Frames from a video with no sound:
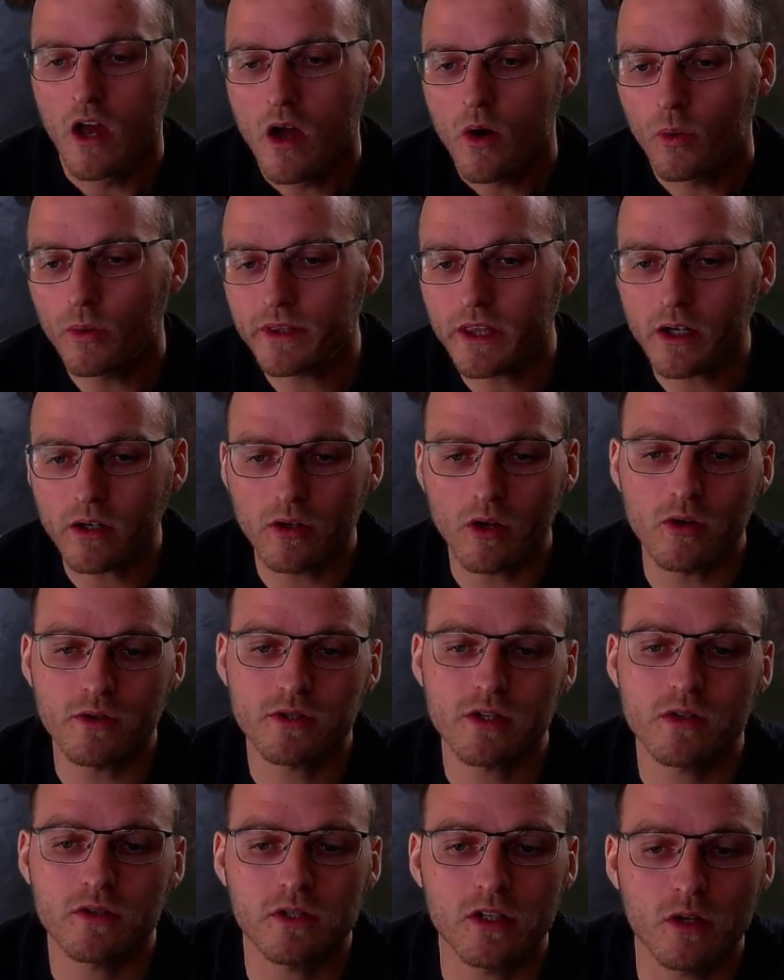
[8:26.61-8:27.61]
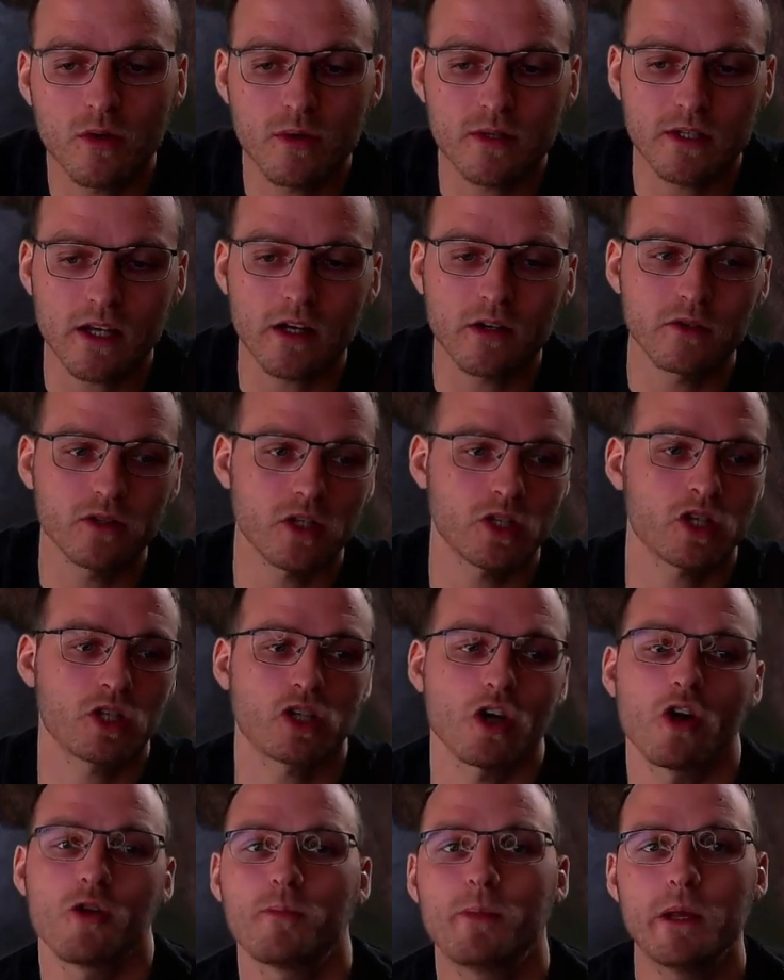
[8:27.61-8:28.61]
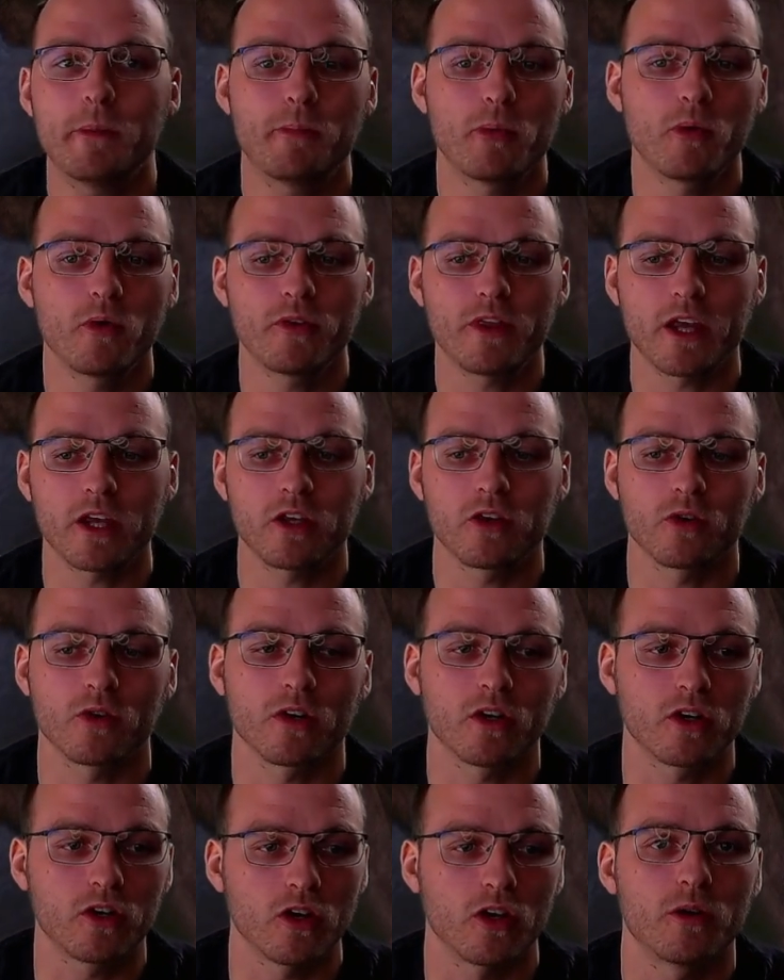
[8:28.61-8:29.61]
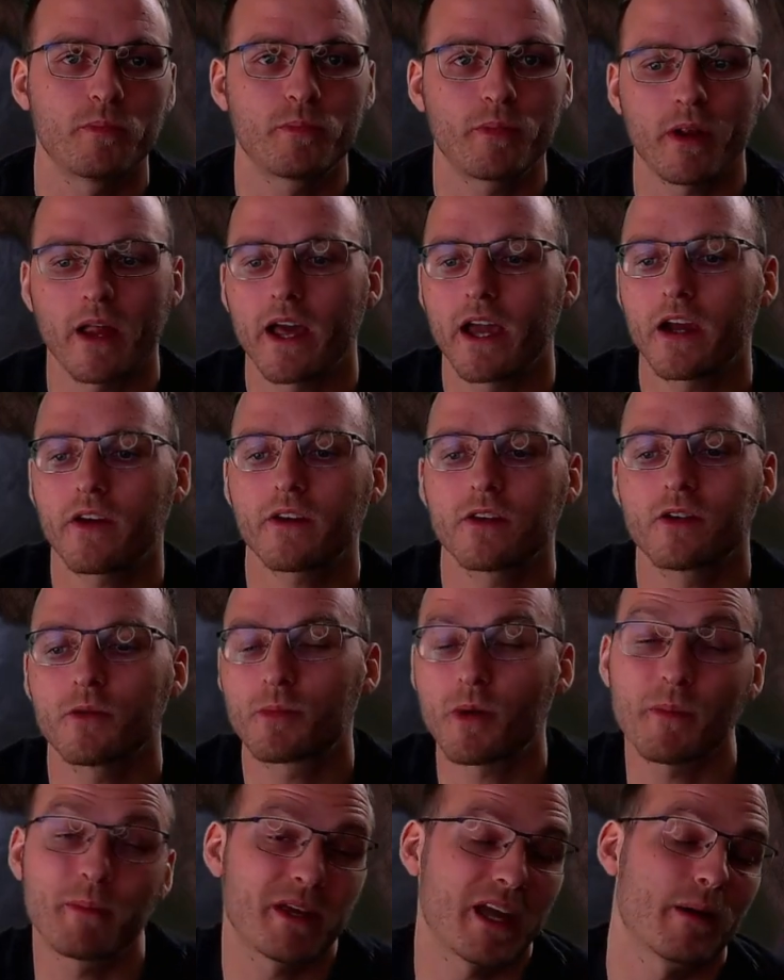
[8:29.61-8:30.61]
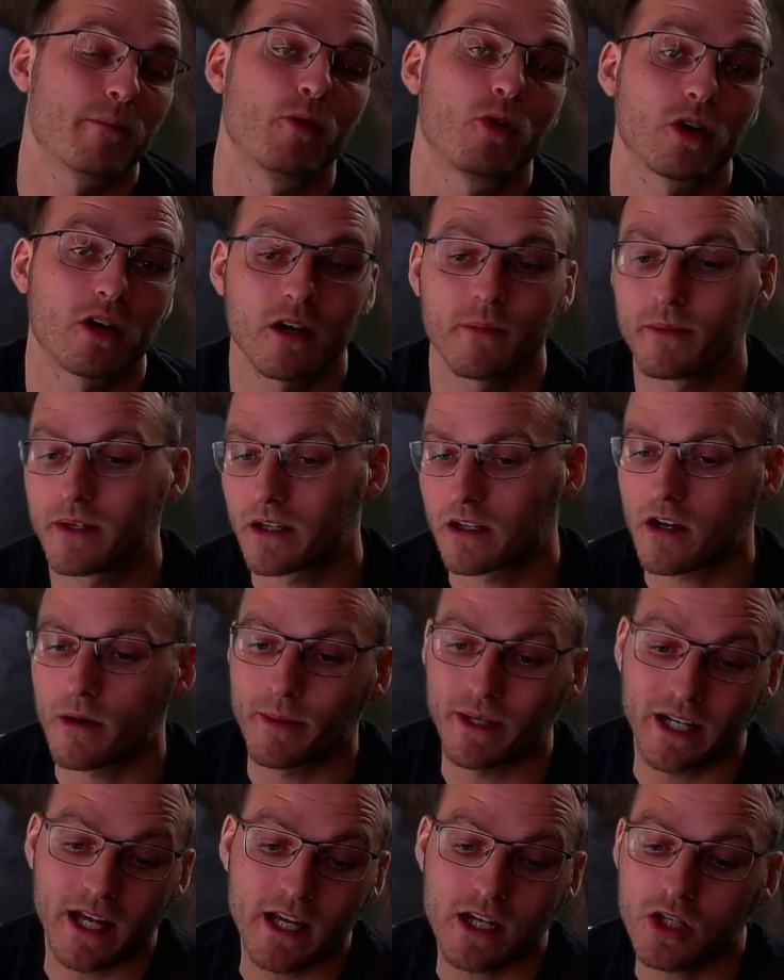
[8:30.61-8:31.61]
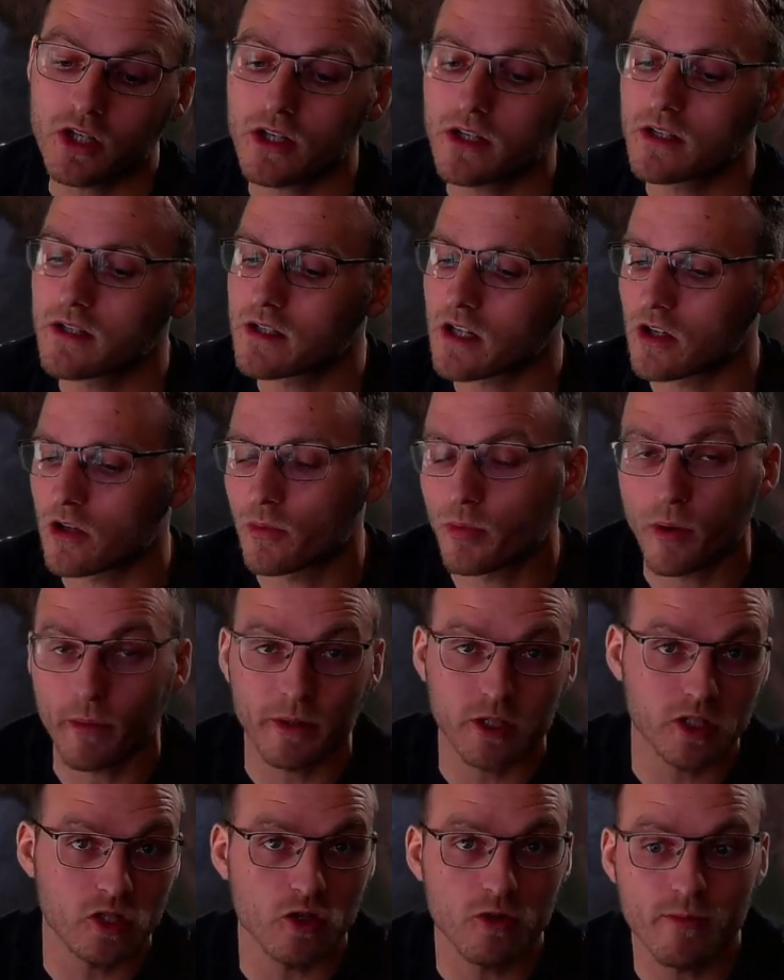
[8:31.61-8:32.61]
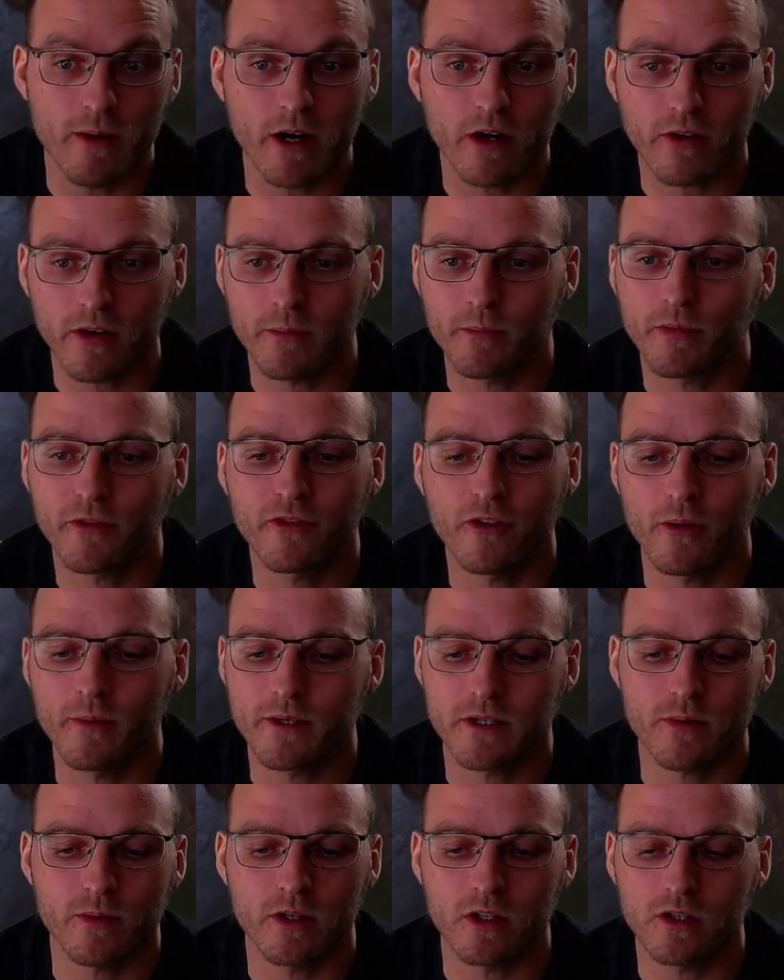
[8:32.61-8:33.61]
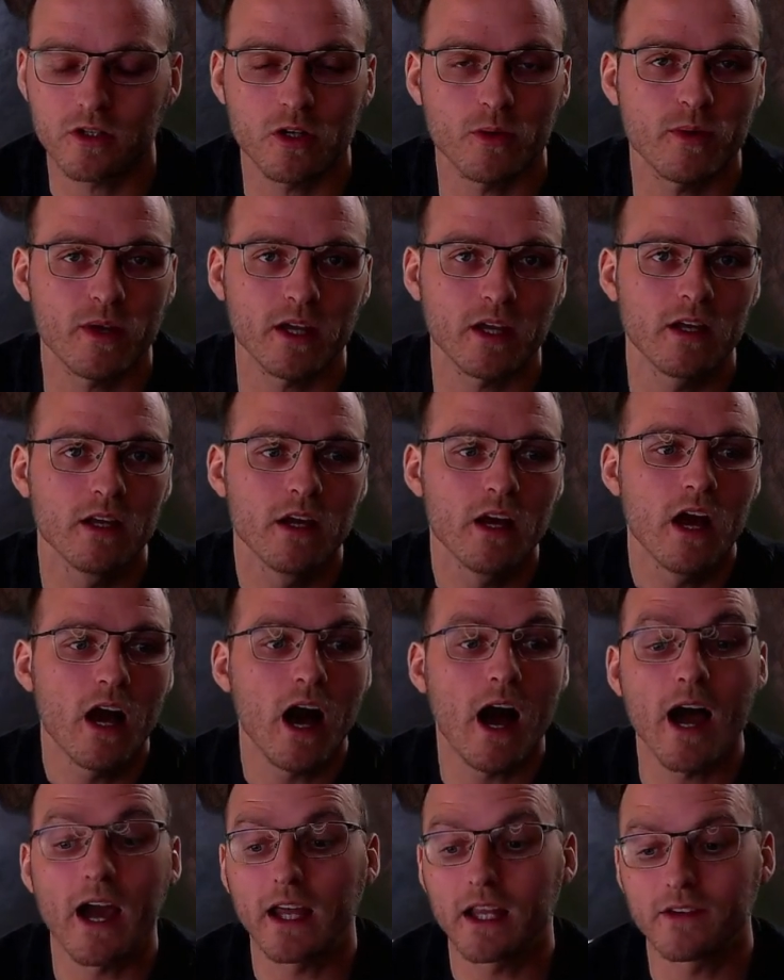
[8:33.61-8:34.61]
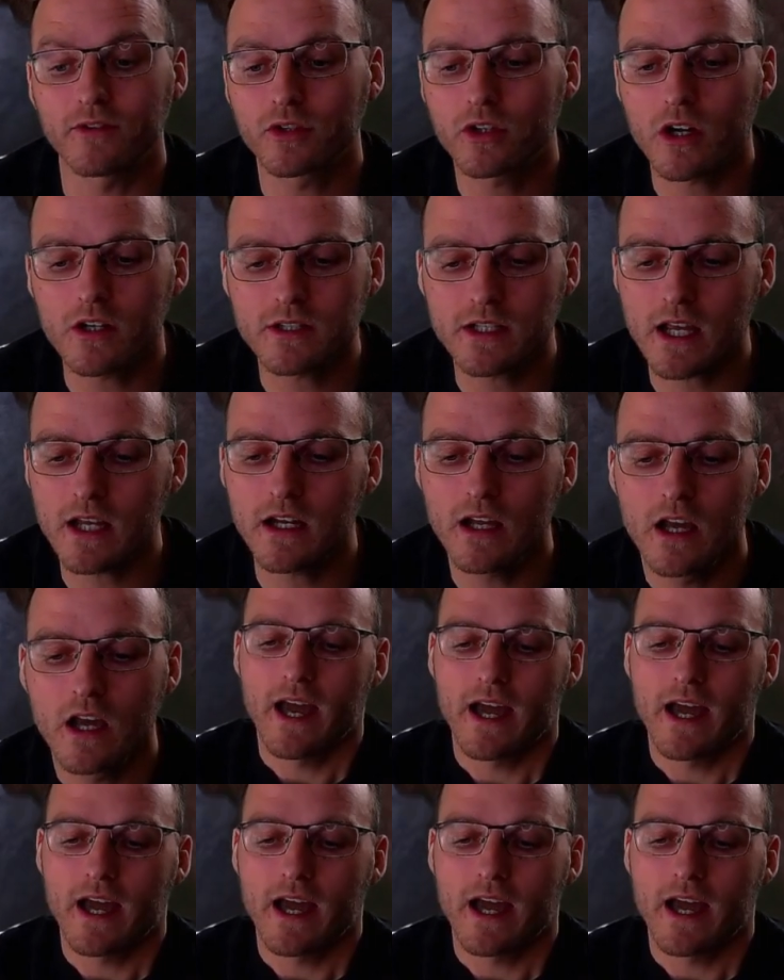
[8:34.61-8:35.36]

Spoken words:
What that'll also do is that'll just show people that you're a good player, and you'll probably get more commendations, and you'll probably do better in performance when you're doing higher level content.